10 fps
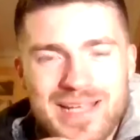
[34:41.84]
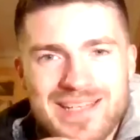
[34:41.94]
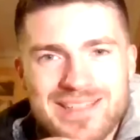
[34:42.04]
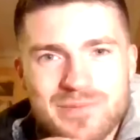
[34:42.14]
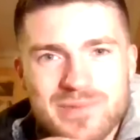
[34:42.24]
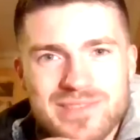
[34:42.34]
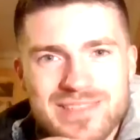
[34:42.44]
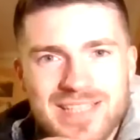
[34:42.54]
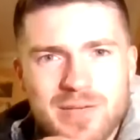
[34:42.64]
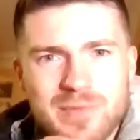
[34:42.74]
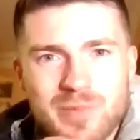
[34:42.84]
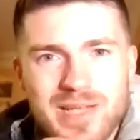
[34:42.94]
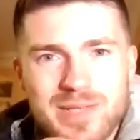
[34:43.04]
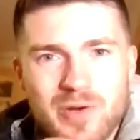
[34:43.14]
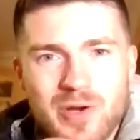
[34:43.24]
playing against them when Derby were
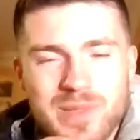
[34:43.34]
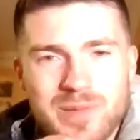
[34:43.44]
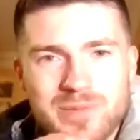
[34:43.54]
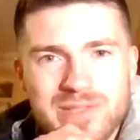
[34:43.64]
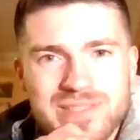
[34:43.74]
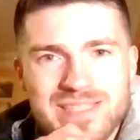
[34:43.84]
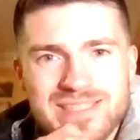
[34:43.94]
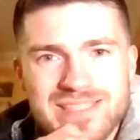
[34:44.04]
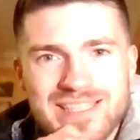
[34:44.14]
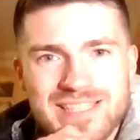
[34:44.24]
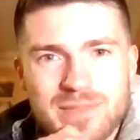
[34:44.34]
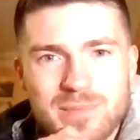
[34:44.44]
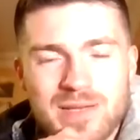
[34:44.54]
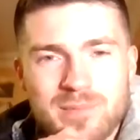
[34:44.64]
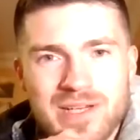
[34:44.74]
playing Birmingham when he was 16 and he
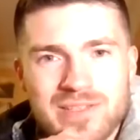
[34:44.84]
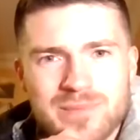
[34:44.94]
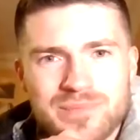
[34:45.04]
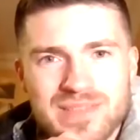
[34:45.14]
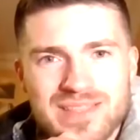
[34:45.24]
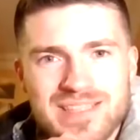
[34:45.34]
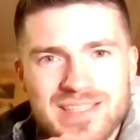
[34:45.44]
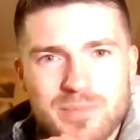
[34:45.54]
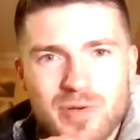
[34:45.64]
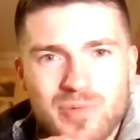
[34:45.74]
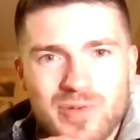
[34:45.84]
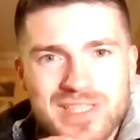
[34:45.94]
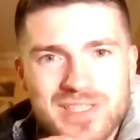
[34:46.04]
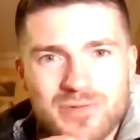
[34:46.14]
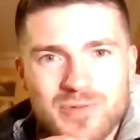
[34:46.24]
man marked him. Didn't he put
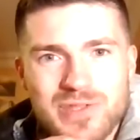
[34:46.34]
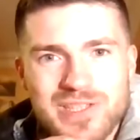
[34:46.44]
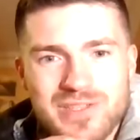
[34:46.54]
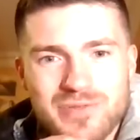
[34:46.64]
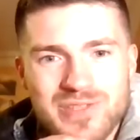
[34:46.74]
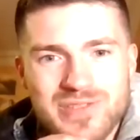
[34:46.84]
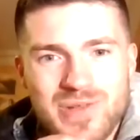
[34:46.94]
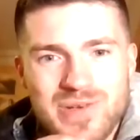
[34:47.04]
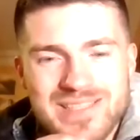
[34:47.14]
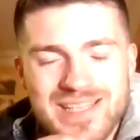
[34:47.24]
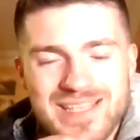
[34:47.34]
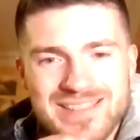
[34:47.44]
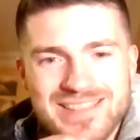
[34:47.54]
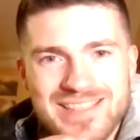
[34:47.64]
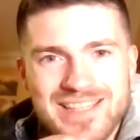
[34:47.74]
one in on Rooney in the first 30
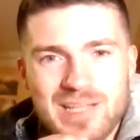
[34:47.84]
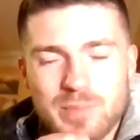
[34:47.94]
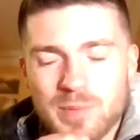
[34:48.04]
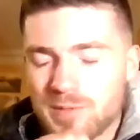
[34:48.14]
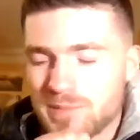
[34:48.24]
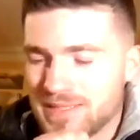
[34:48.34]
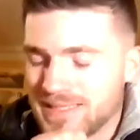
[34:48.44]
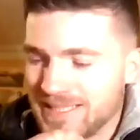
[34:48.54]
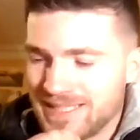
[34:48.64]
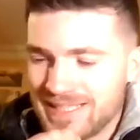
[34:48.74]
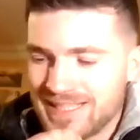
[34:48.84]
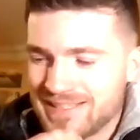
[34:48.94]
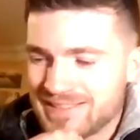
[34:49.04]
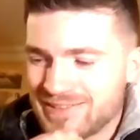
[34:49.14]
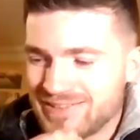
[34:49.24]
seconds? Didn't help him up.
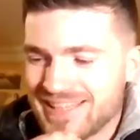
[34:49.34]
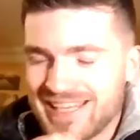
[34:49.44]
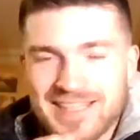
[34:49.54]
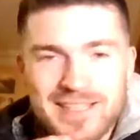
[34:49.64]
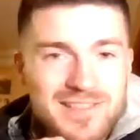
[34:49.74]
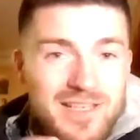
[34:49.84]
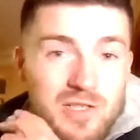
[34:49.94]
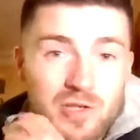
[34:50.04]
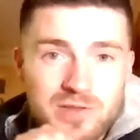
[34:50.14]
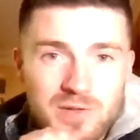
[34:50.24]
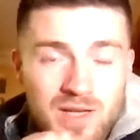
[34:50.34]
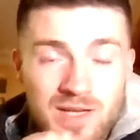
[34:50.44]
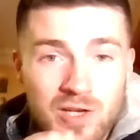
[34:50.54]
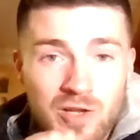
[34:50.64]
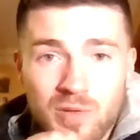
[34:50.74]
So again, that look,
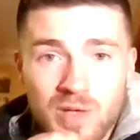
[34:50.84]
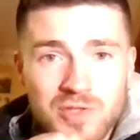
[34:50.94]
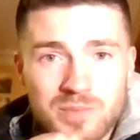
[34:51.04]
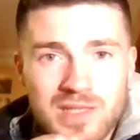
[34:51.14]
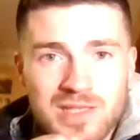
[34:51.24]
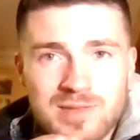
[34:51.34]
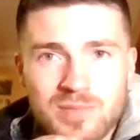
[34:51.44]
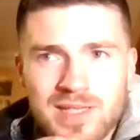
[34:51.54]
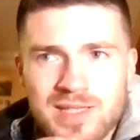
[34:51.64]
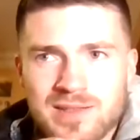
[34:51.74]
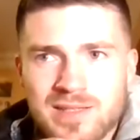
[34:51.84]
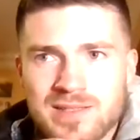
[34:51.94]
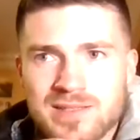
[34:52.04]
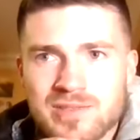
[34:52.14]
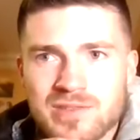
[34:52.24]
I love watching Bellingham play. I think
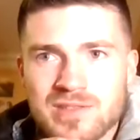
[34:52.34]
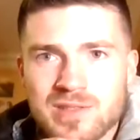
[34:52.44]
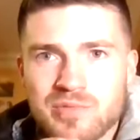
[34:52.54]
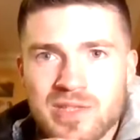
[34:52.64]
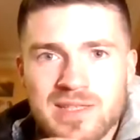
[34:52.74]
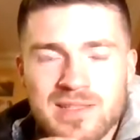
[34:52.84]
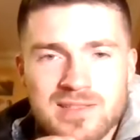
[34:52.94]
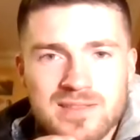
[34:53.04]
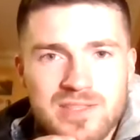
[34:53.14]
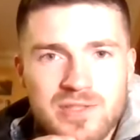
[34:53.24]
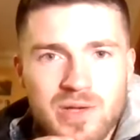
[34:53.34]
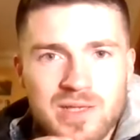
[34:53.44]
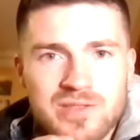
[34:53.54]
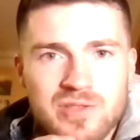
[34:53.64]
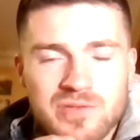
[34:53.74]
he's going to bring England to new
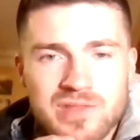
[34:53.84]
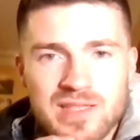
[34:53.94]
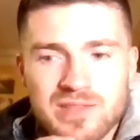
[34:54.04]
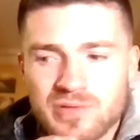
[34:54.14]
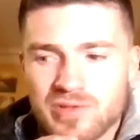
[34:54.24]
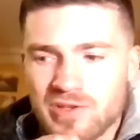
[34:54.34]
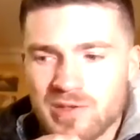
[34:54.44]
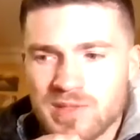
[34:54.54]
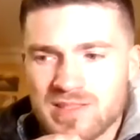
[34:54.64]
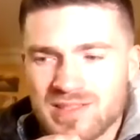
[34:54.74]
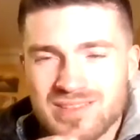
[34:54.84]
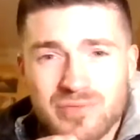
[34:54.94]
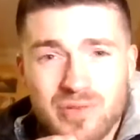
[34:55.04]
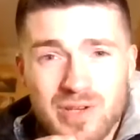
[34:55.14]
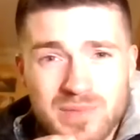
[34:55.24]
heights over the next few tournaments, and
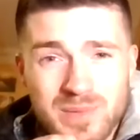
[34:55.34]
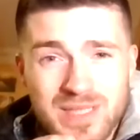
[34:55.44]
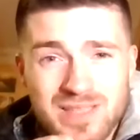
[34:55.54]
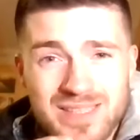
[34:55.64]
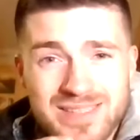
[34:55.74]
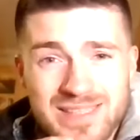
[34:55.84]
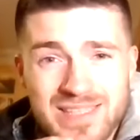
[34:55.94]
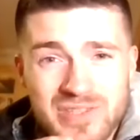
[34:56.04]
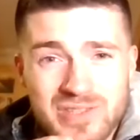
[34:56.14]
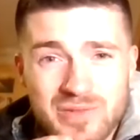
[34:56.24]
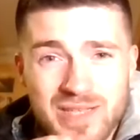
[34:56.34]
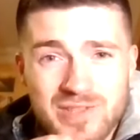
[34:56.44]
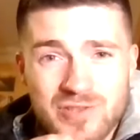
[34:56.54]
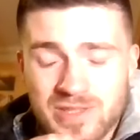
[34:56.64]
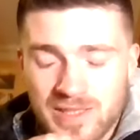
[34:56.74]
for him to be 19 years of
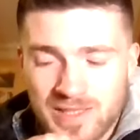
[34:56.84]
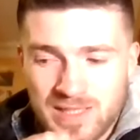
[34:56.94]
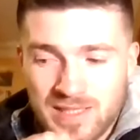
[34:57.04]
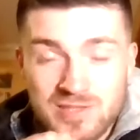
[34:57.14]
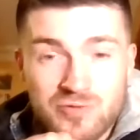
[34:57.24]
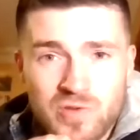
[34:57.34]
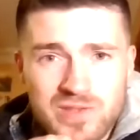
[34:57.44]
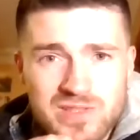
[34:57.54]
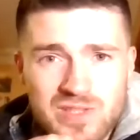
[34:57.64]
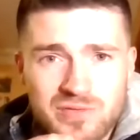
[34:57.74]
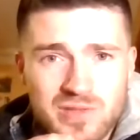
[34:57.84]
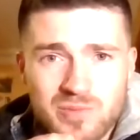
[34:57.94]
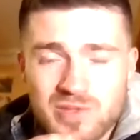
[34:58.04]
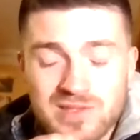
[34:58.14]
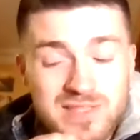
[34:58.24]
age, strutting stuff in the
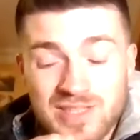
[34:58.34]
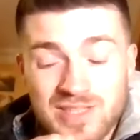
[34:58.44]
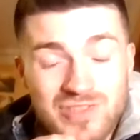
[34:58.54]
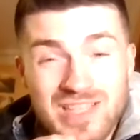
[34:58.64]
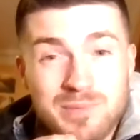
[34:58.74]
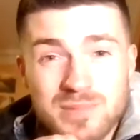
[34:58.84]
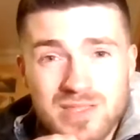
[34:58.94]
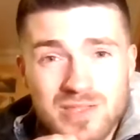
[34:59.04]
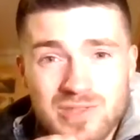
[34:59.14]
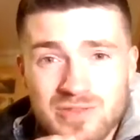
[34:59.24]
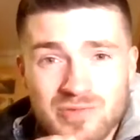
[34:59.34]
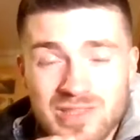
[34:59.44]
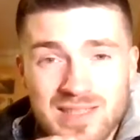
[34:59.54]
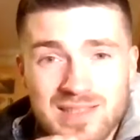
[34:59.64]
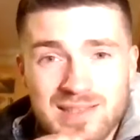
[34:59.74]
world stage is absolutely
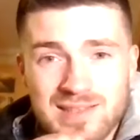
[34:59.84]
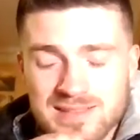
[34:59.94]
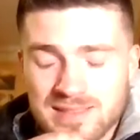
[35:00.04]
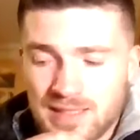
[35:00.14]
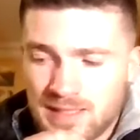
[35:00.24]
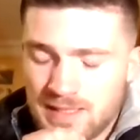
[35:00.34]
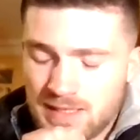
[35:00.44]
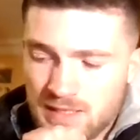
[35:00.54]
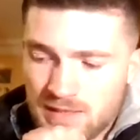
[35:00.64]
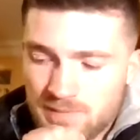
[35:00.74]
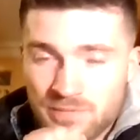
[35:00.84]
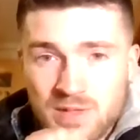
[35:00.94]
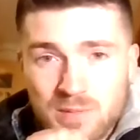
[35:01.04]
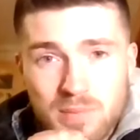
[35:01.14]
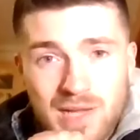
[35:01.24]
ridiculous.
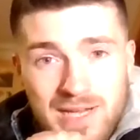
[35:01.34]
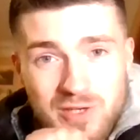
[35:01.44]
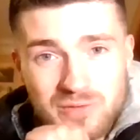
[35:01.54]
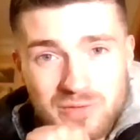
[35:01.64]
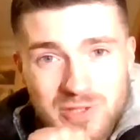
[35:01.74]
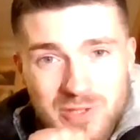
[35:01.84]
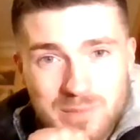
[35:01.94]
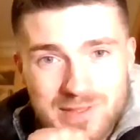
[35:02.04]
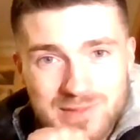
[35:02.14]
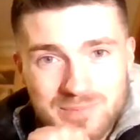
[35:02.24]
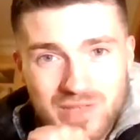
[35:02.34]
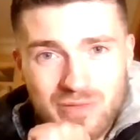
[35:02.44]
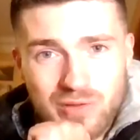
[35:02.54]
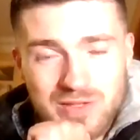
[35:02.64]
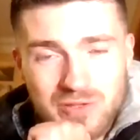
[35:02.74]
Player of the tournament, I
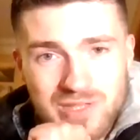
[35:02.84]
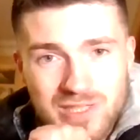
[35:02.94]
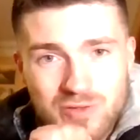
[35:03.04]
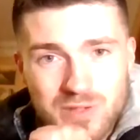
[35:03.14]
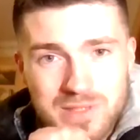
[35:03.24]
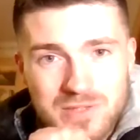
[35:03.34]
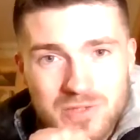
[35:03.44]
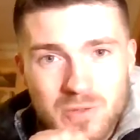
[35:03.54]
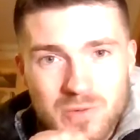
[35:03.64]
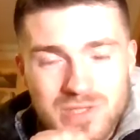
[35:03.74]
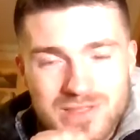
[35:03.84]
think there can only be two